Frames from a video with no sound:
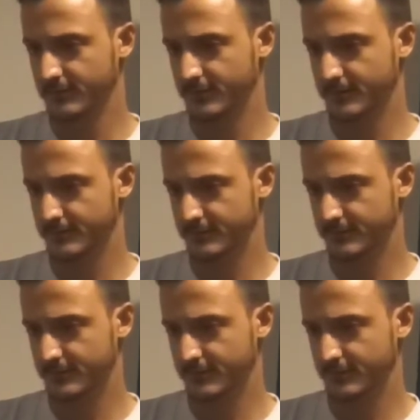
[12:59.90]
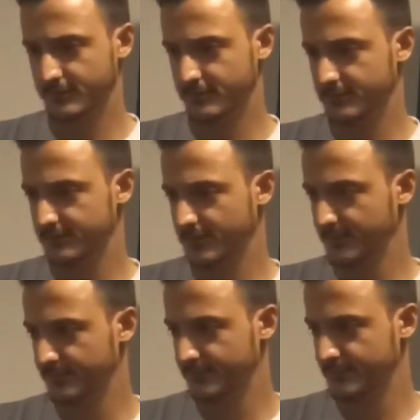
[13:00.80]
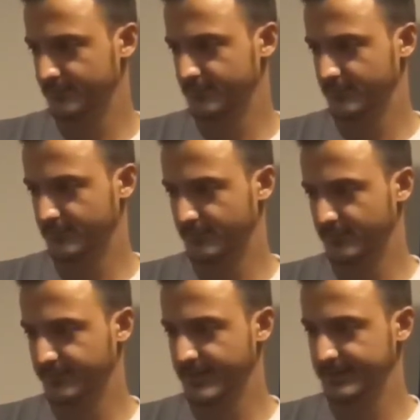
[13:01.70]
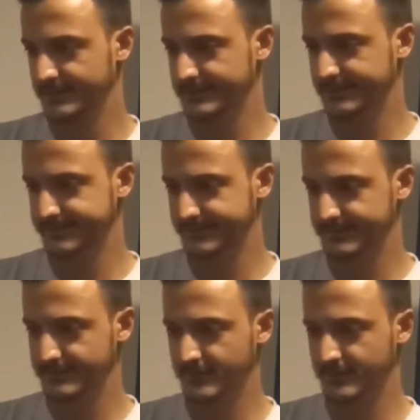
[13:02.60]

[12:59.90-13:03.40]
and clean this up. So look, we've had this,